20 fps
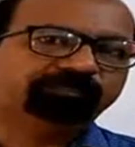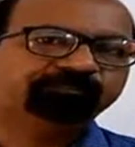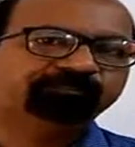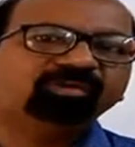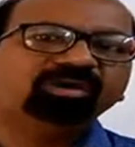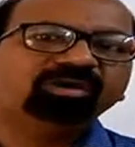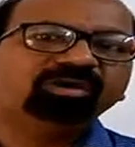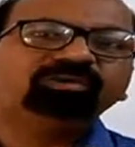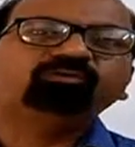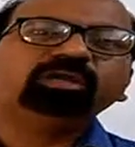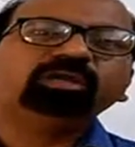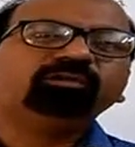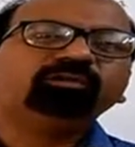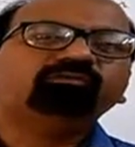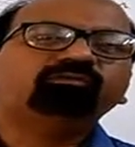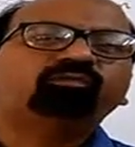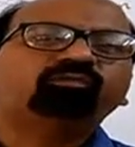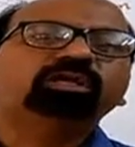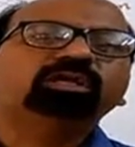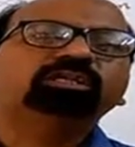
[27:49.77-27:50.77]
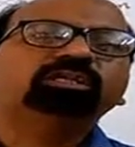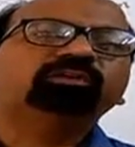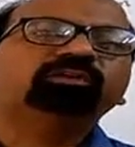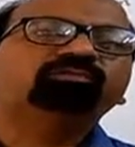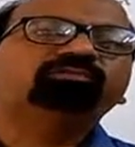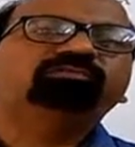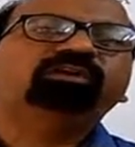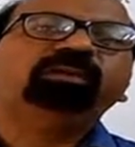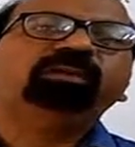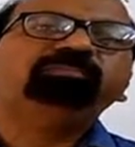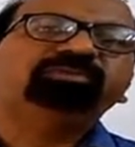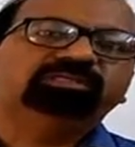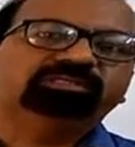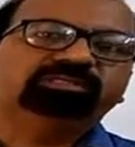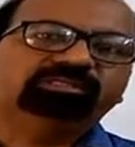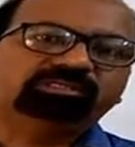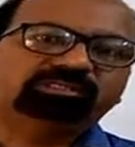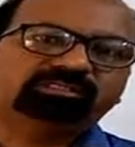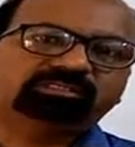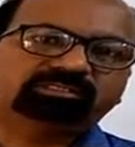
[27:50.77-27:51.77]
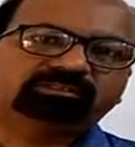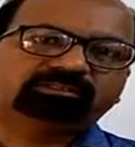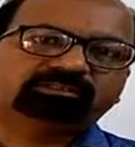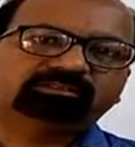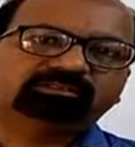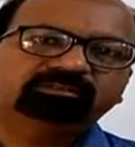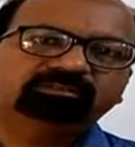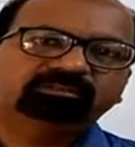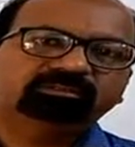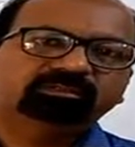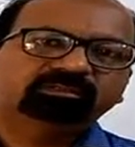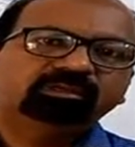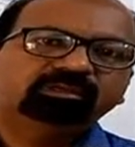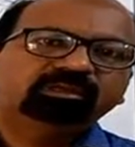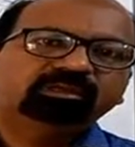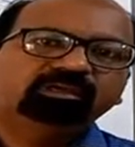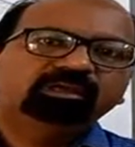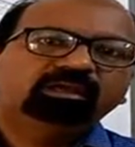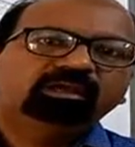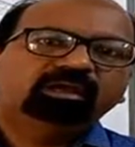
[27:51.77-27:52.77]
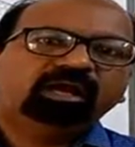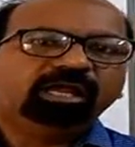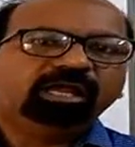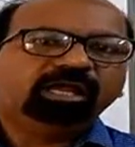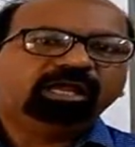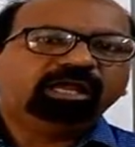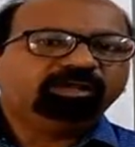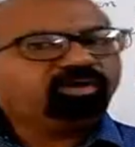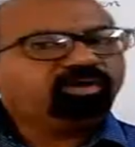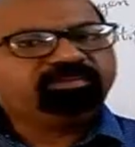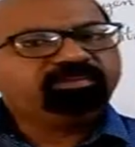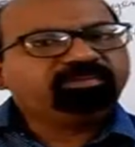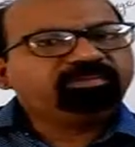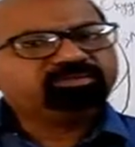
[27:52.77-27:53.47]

what are water vapors? Are you able to see the